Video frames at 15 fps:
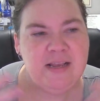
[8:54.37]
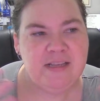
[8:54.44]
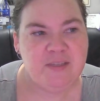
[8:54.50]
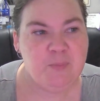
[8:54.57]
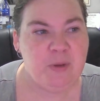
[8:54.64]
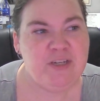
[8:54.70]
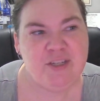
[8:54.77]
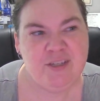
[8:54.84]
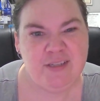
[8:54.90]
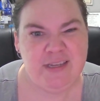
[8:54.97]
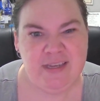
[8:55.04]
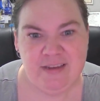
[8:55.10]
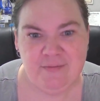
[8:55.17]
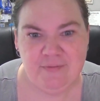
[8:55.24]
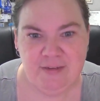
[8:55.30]

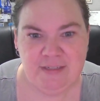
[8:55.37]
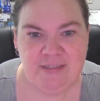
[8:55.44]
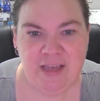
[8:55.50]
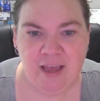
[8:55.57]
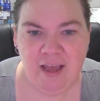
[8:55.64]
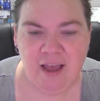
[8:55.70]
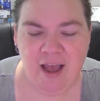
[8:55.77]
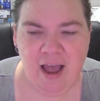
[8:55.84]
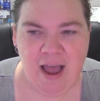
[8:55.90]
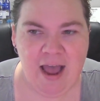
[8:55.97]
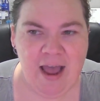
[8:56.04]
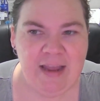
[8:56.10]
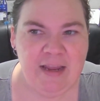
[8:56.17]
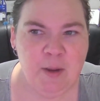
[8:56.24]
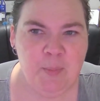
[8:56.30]
especially if it's
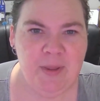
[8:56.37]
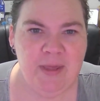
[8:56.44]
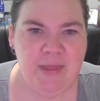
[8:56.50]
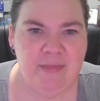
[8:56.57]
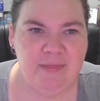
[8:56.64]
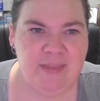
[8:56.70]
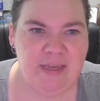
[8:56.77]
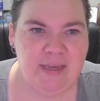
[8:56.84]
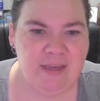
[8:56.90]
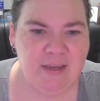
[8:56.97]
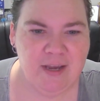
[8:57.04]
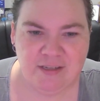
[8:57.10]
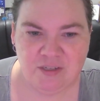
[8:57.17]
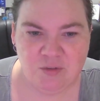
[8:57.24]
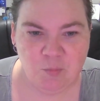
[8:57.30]
high up in
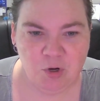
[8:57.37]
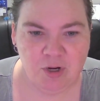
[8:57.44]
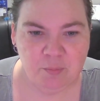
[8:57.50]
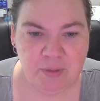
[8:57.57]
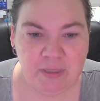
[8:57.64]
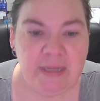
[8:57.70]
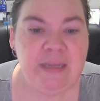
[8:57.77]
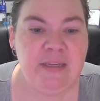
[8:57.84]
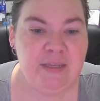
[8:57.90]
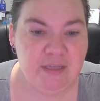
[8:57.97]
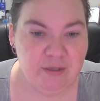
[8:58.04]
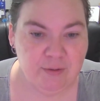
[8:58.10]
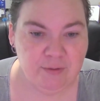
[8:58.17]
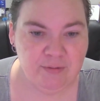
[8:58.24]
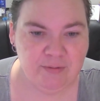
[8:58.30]
the customer complaint
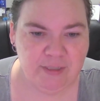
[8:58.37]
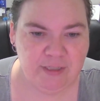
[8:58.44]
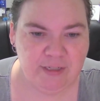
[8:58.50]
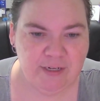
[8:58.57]
queue,